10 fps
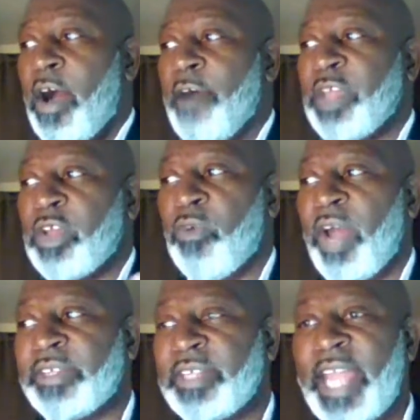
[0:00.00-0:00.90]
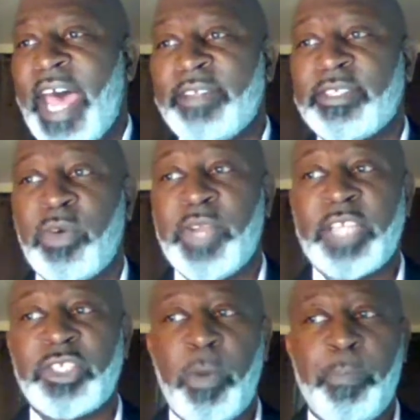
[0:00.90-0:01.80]
of the grace of life so
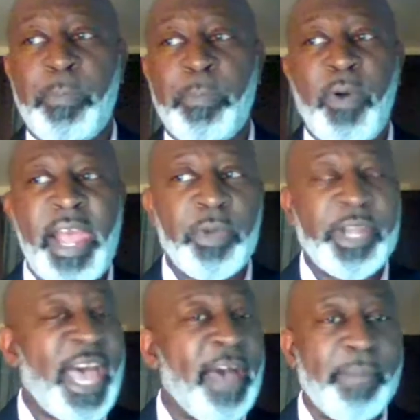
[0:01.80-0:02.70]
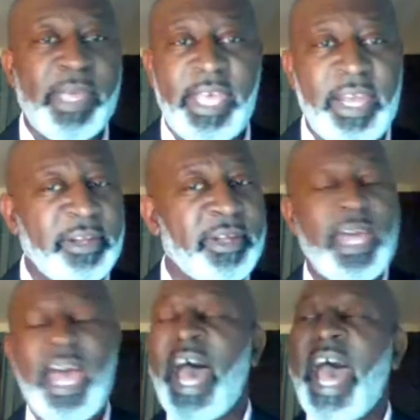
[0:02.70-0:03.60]
that your prayer will not be hindered.
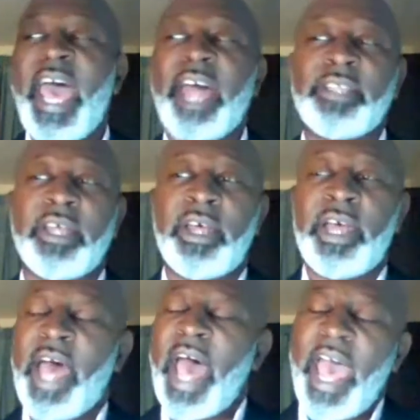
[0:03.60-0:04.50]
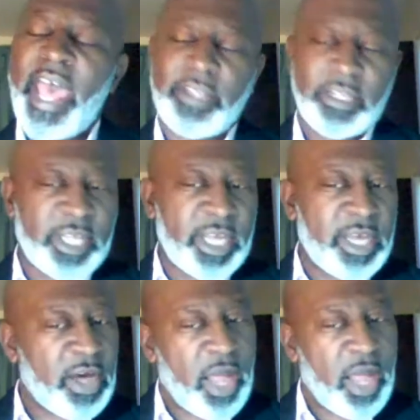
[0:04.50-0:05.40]
I have to I have to
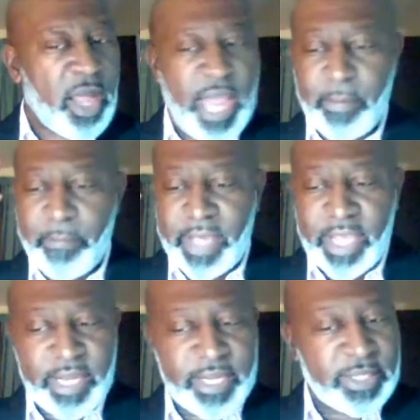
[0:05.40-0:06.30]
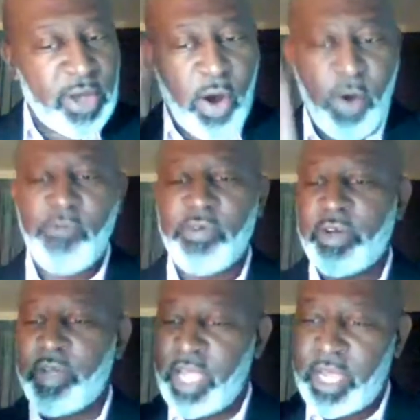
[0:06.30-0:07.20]
tell a lot of men this
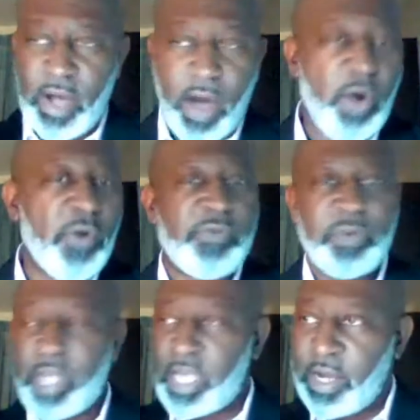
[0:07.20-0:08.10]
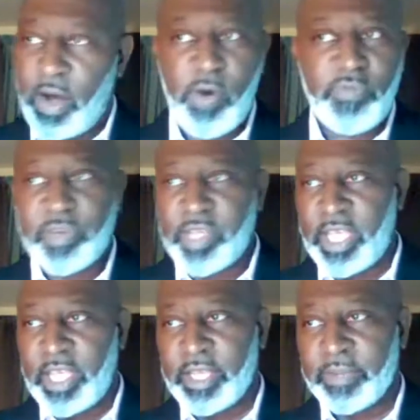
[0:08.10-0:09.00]
over and over and over
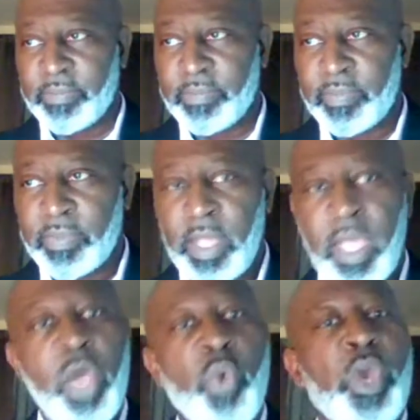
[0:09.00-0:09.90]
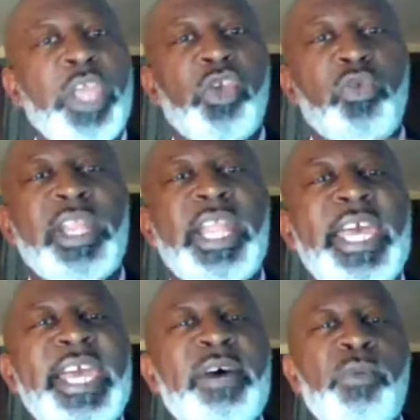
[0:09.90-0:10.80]
again. When you
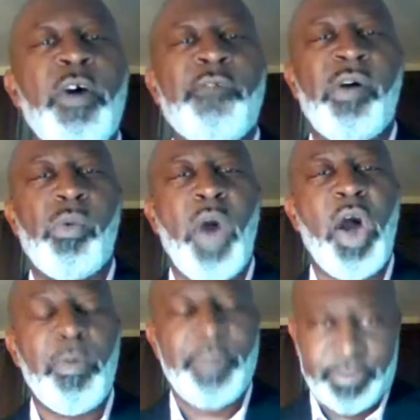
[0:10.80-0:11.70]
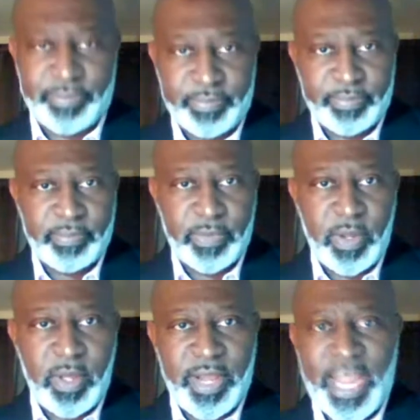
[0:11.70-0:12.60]
live with a woman,
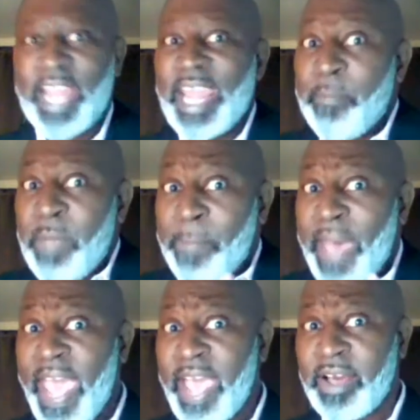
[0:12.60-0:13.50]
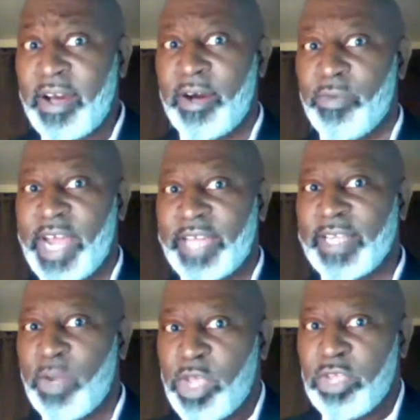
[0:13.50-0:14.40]
now let me back up when I say
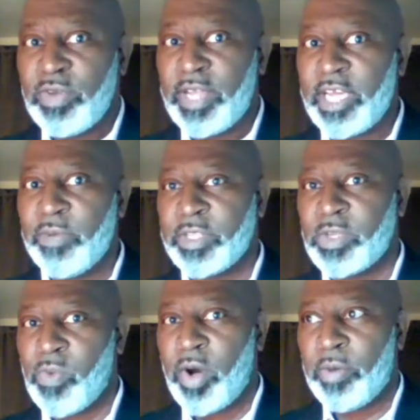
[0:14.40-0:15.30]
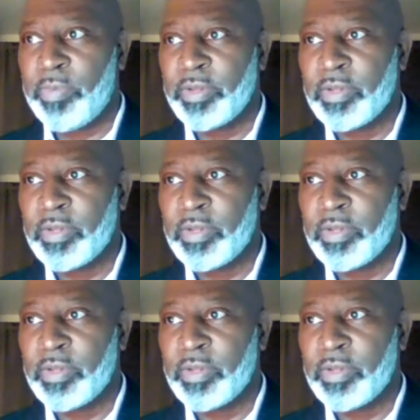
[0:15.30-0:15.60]
when you live with the woman.